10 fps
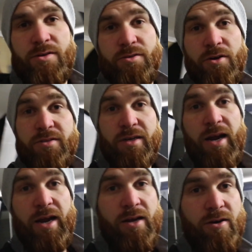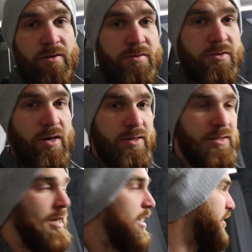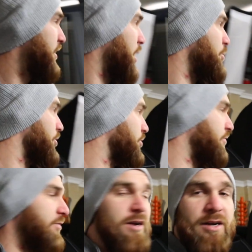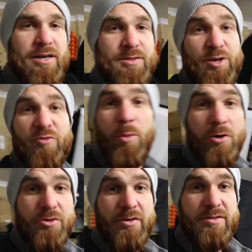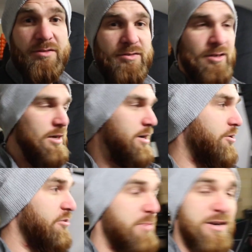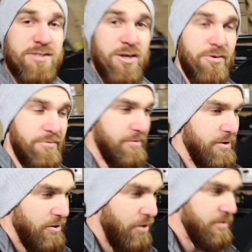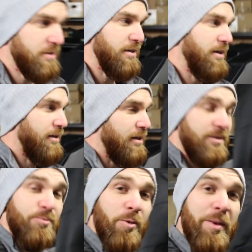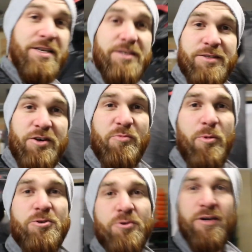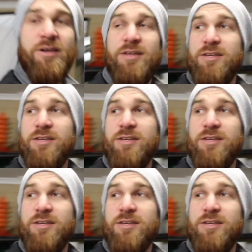So today, I've decided to take a couple of self-portraits of myself. Obviously, that's what makes it a self-portrait.